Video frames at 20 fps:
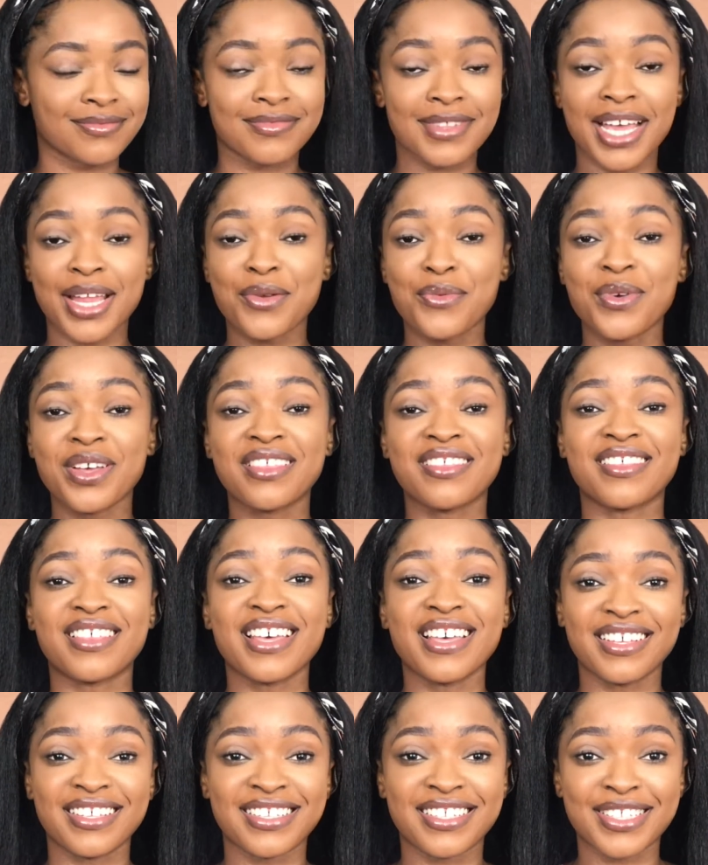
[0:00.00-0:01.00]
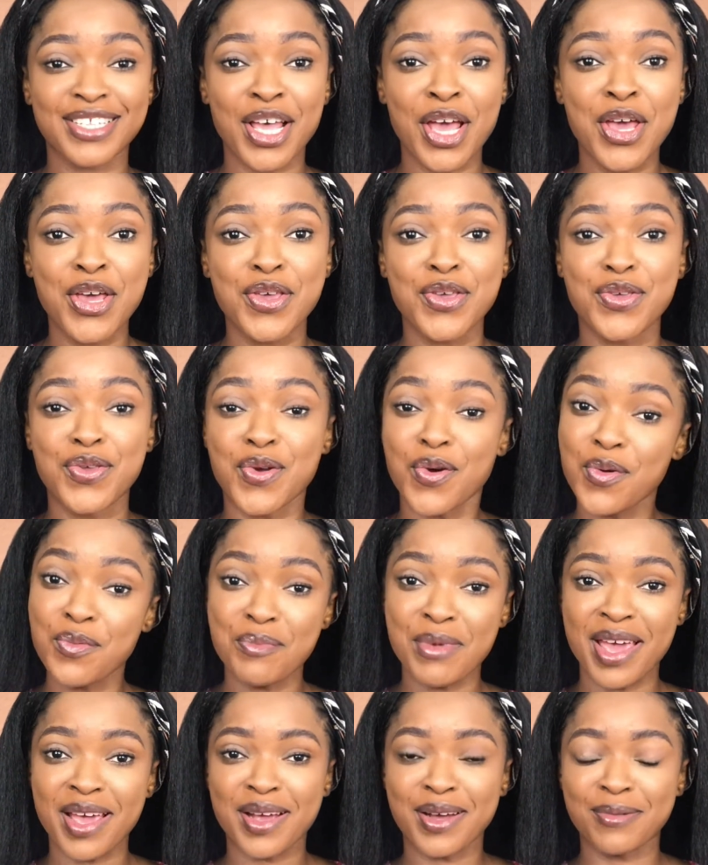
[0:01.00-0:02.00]
And with this, your
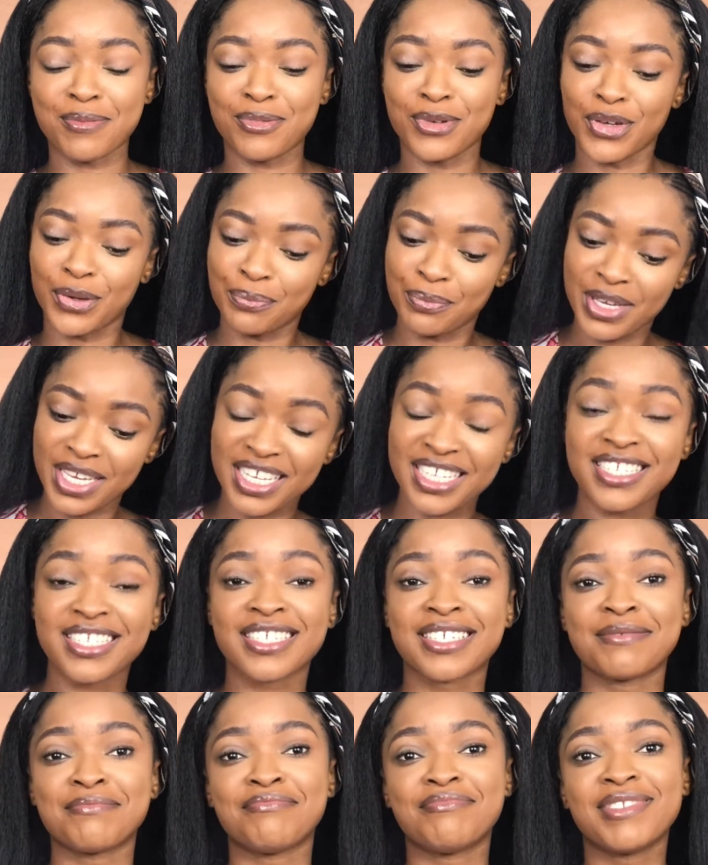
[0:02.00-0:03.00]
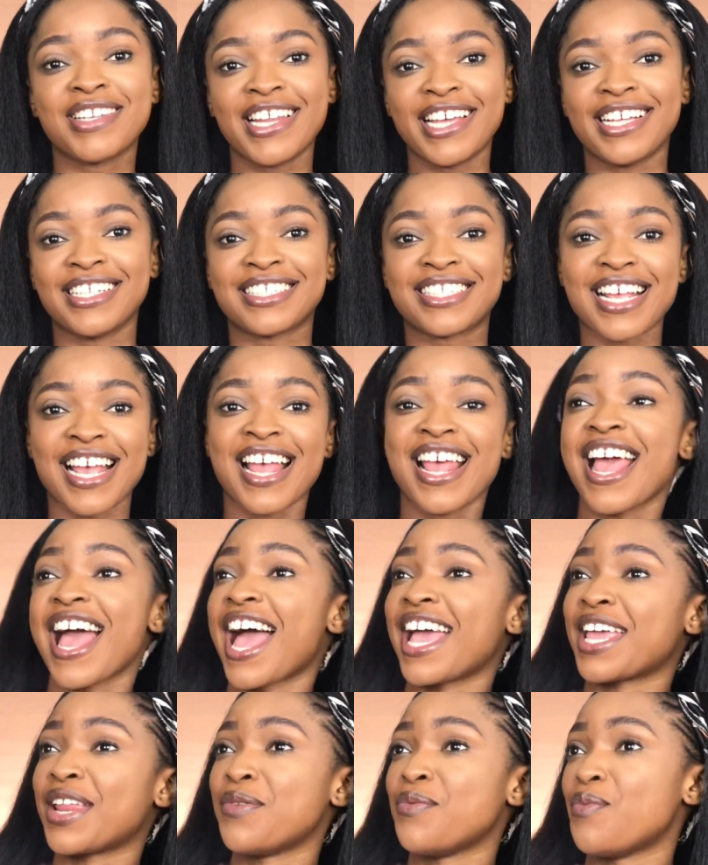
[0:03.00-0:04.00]
makeup look is complete.
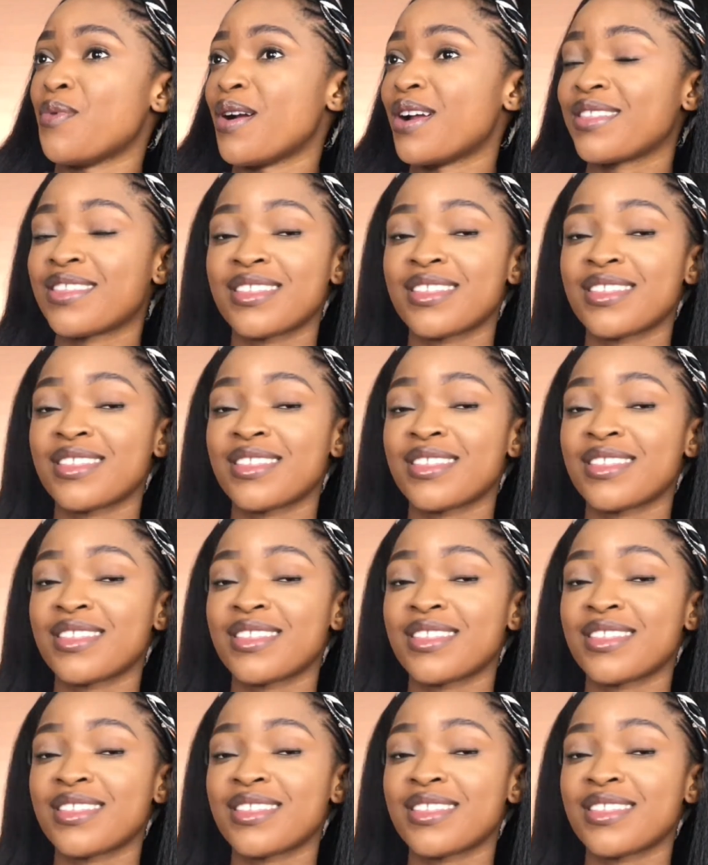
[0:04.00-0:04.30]
I can wear